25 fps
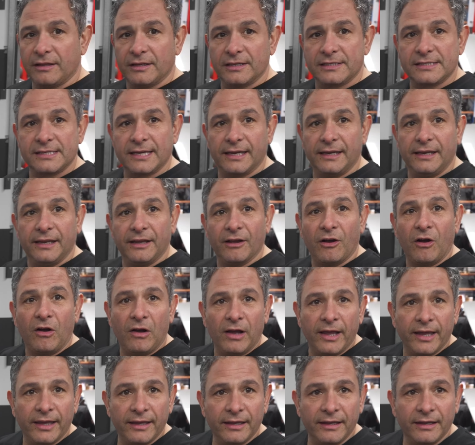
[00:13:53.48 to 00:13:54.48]
the
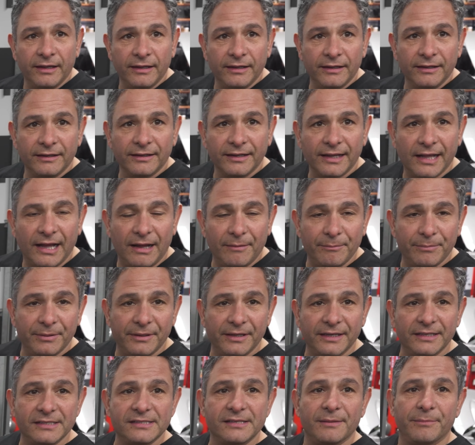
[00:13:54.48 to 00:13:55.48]
CDI
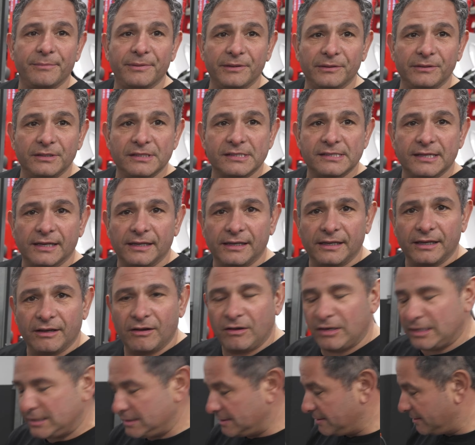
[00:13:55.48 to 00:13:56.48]
companies that build the
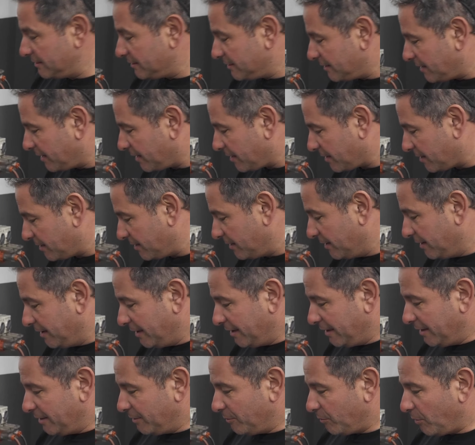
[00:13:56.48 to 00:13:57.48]
CDIs, they
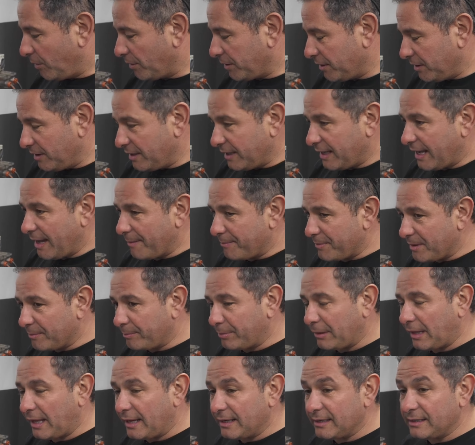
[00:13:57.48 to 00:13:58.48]
want you to gap the
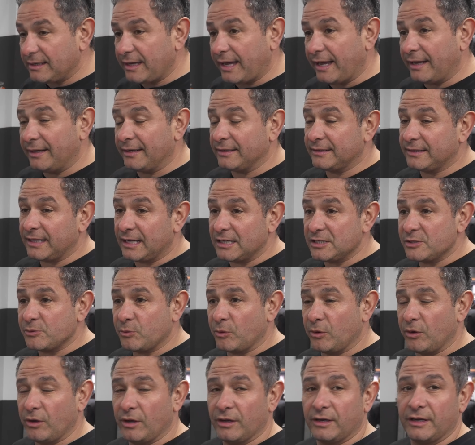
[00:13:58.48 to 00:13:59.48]
plug, and it does
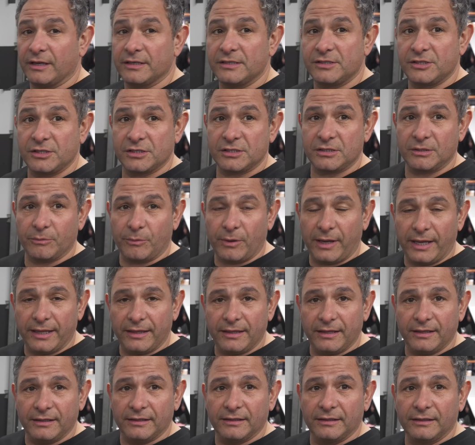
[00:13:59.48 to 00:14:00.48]
work. It's just the way
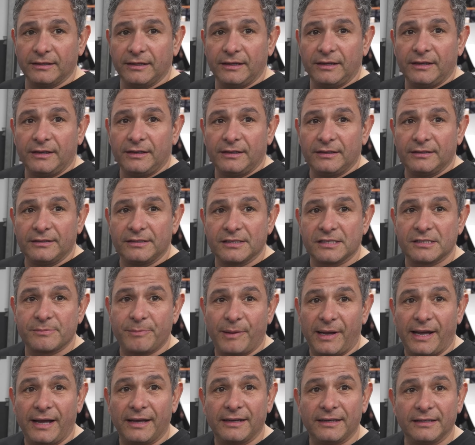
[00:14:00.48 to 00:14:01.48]
that the
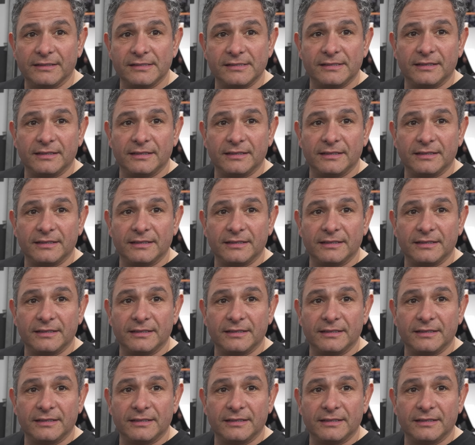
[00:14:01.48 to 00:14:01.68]
spark is